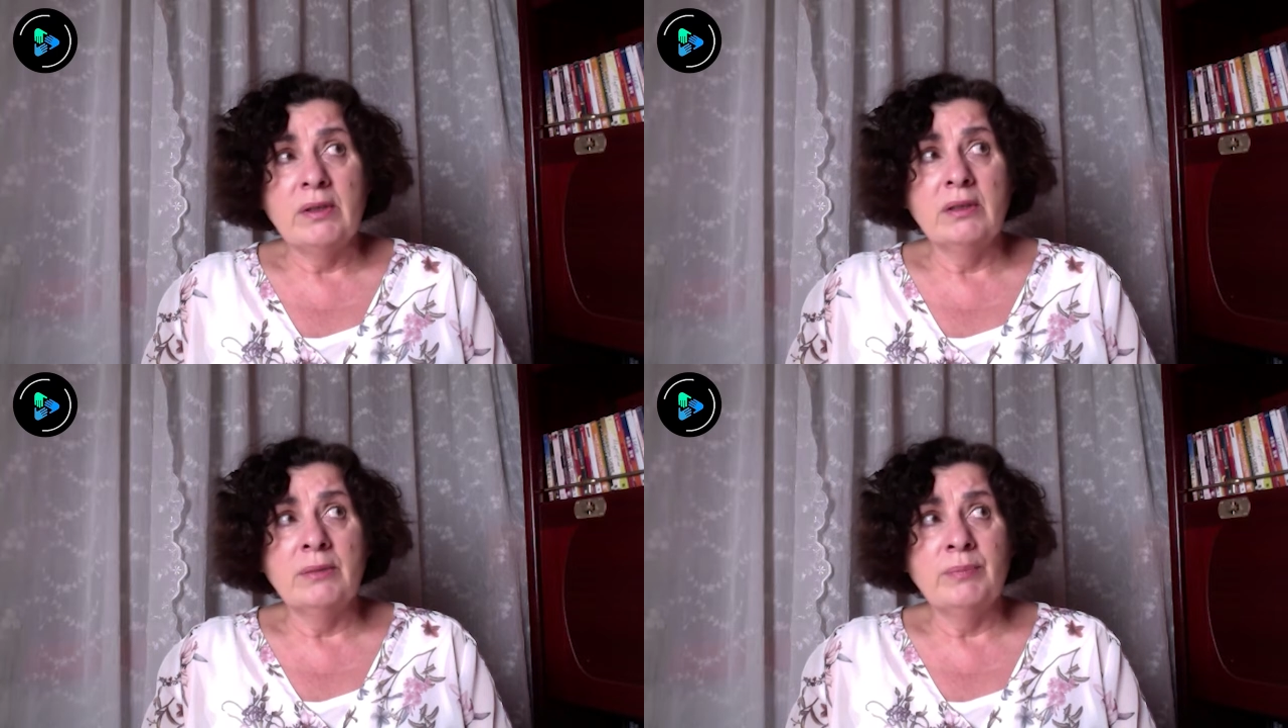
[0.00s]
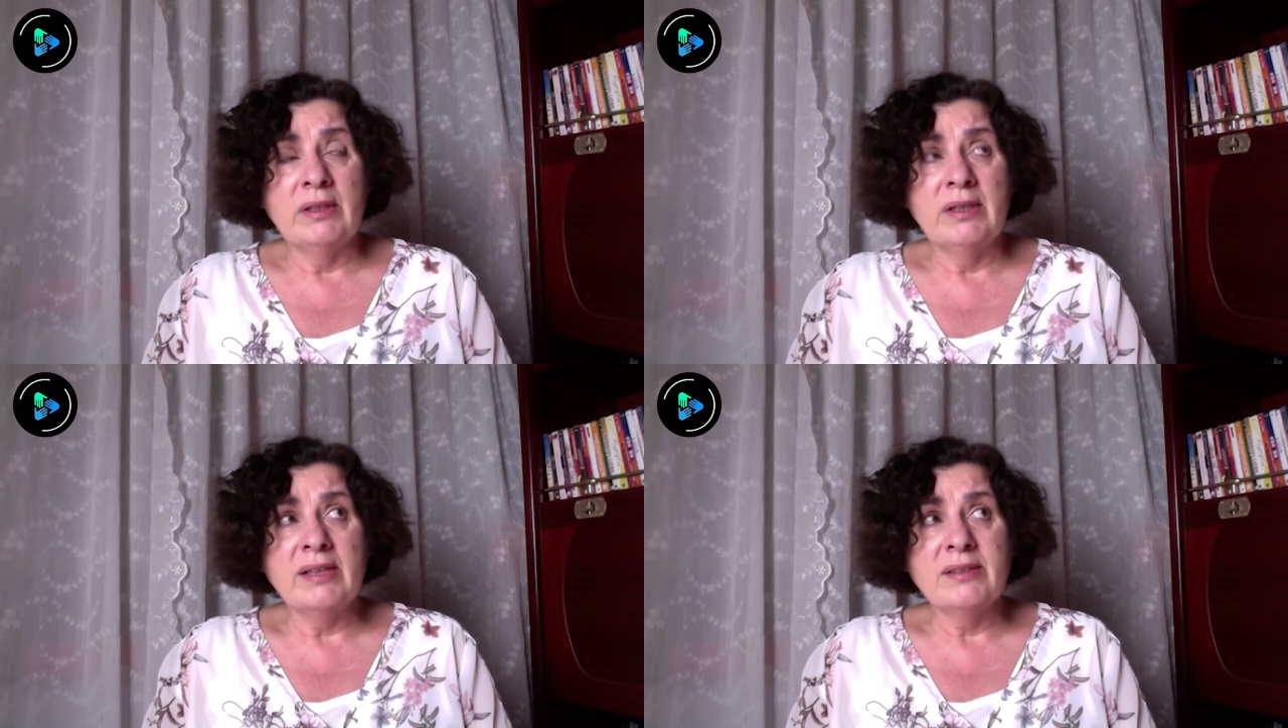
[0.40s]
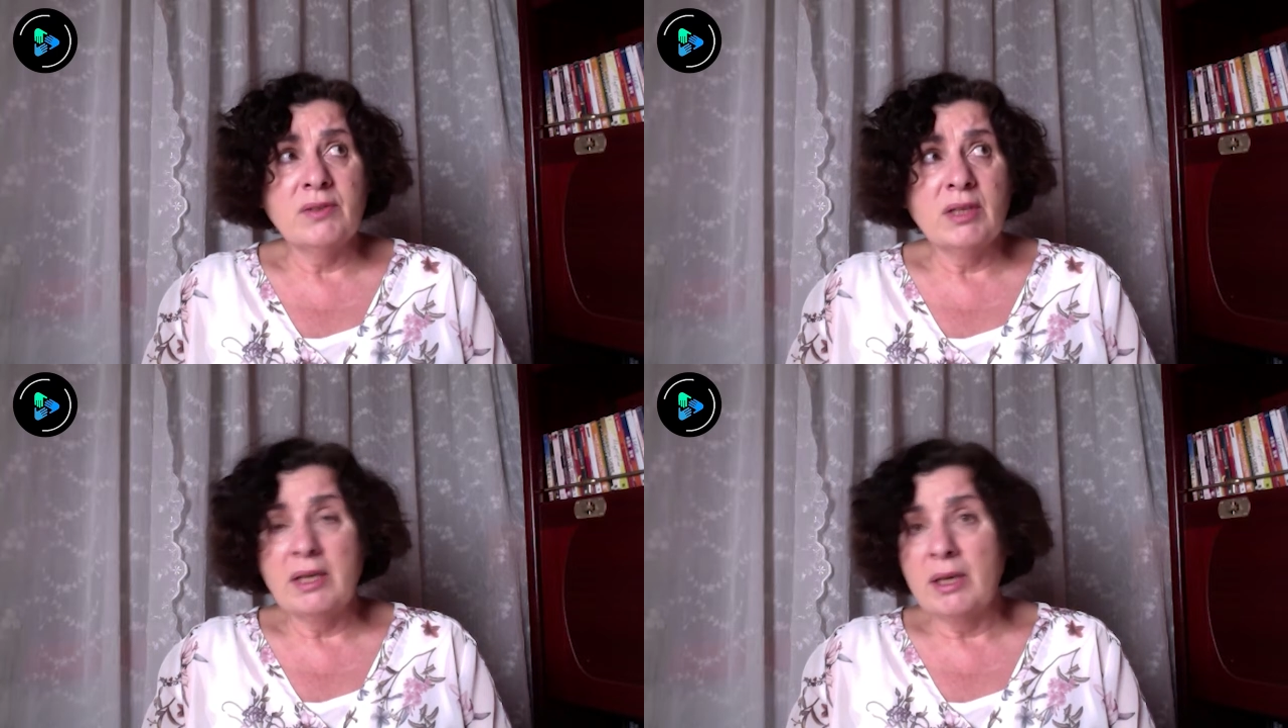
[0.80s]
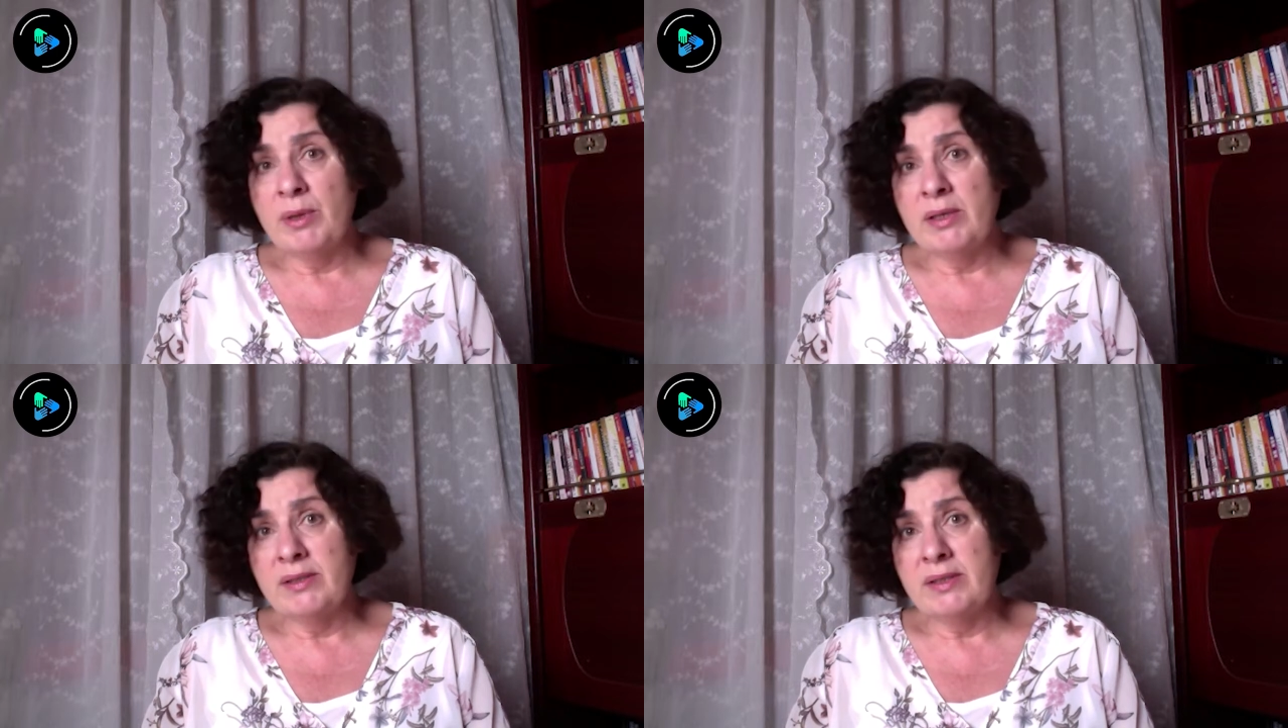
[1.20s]
The last thing I
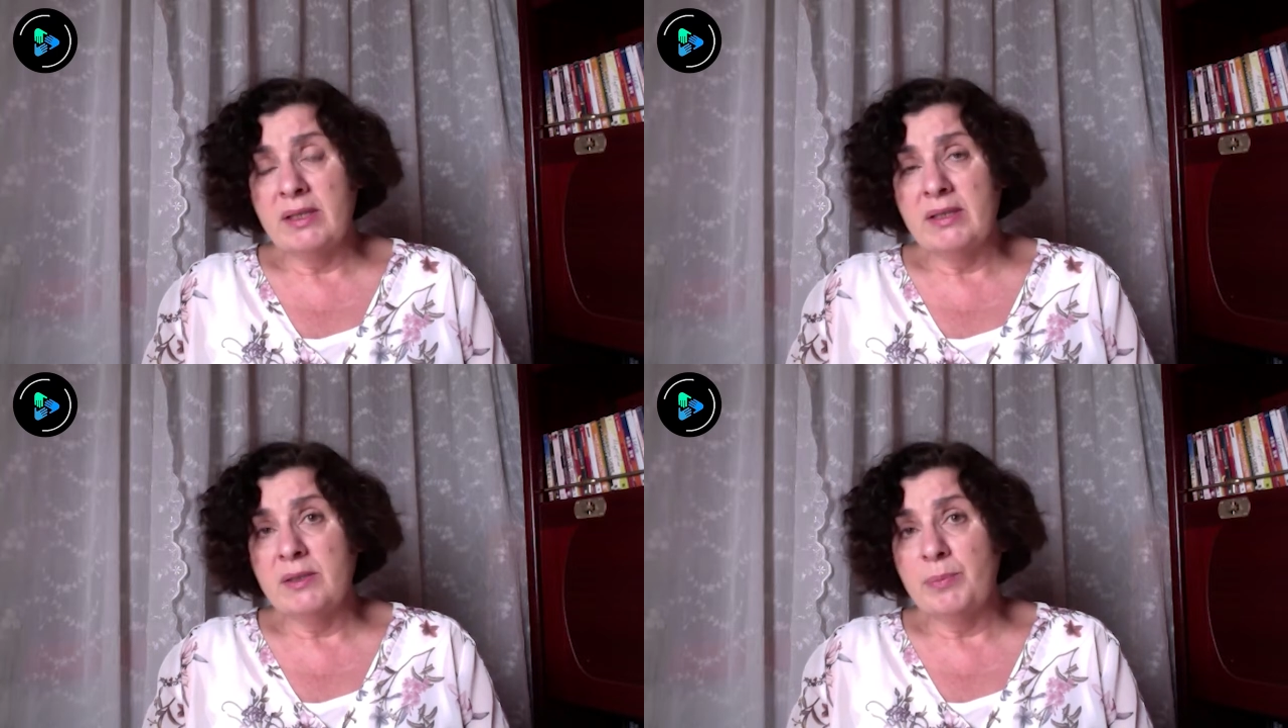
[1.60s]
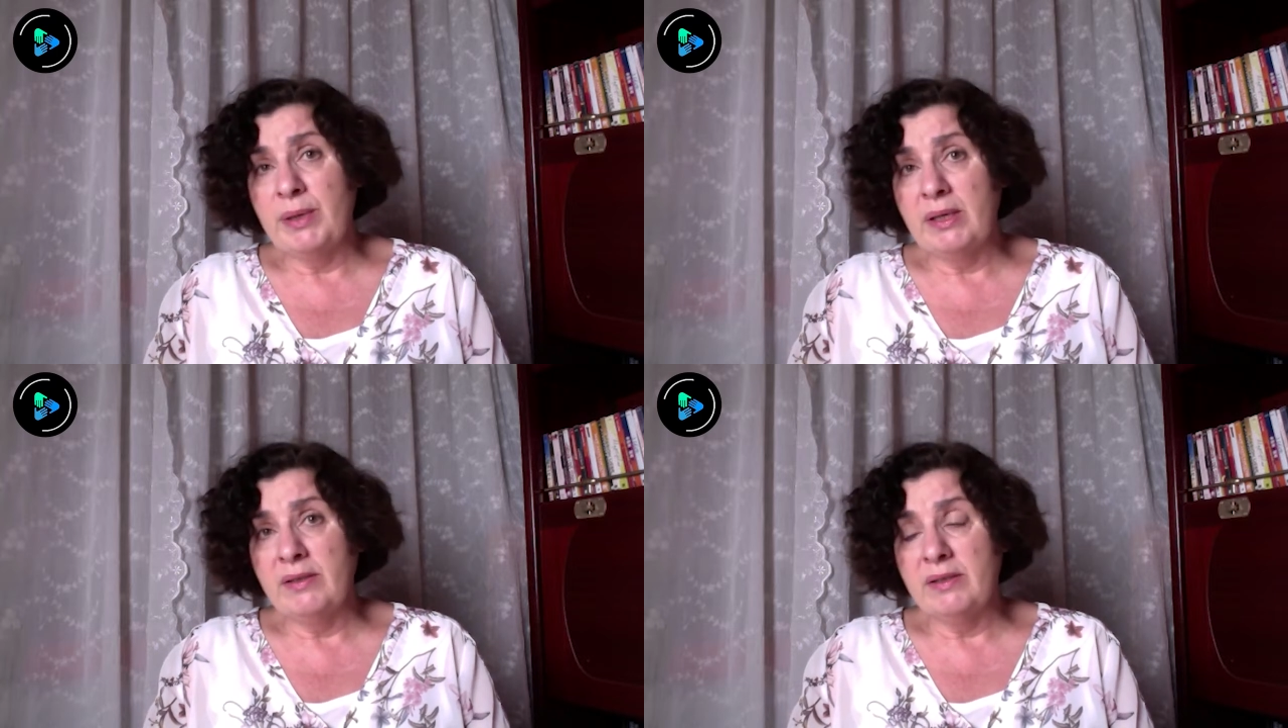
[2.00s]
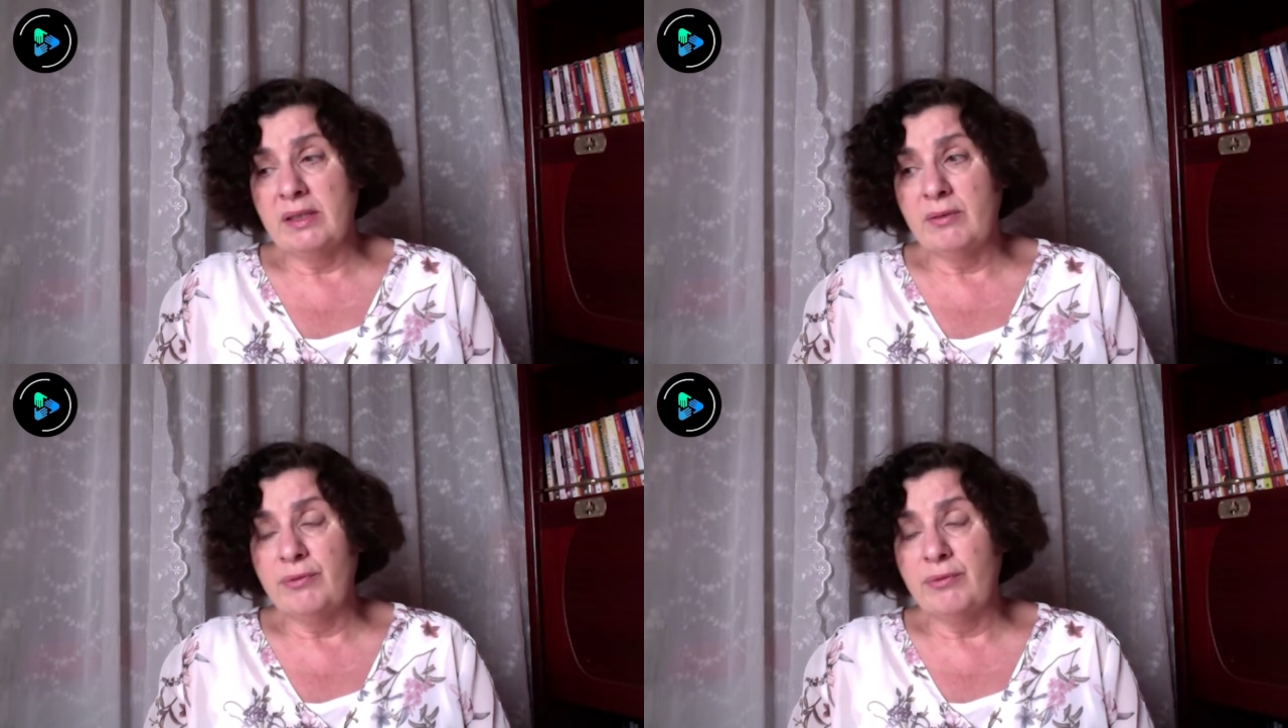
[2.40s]
must say is the pacing.